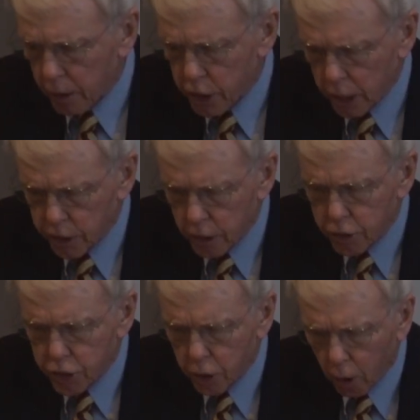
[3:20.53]
just
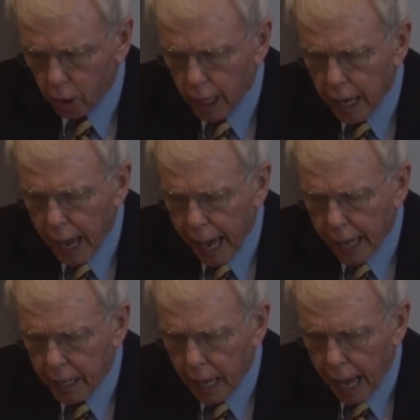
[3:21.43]
as surely
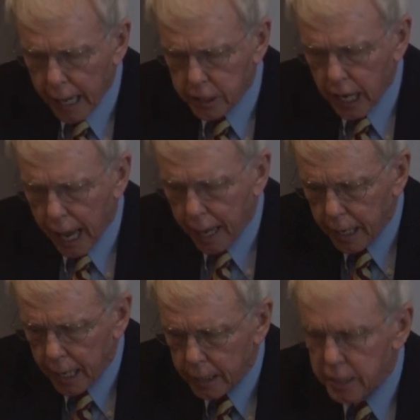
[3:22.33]
had, as
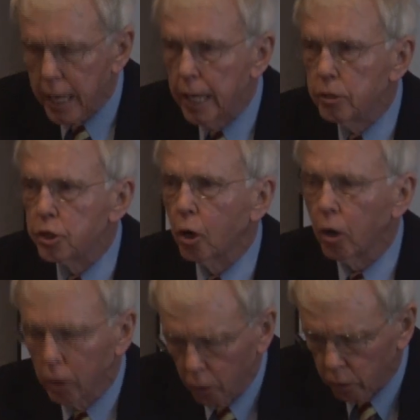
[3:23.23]
had its
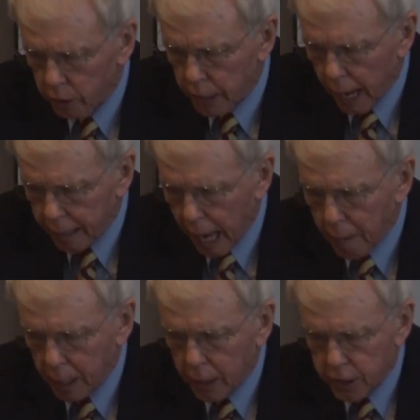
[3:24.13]
internal
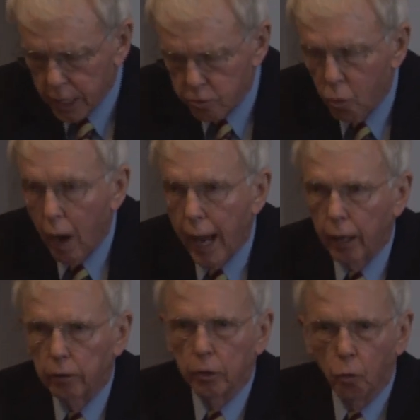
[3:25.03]
dynamics as
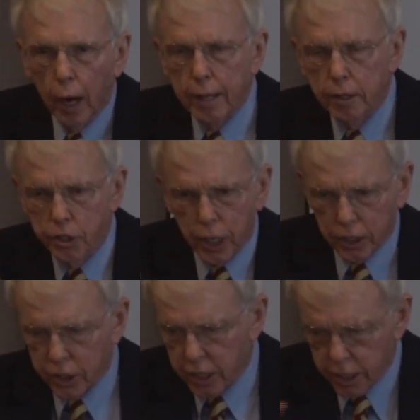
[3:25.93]
well, the way the
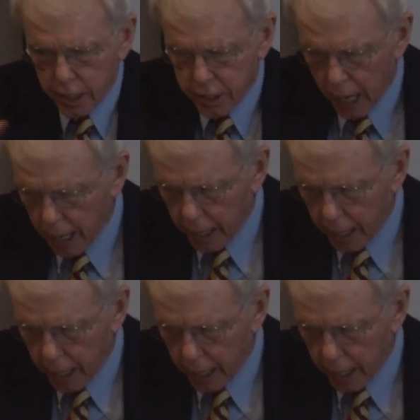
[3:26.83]
justices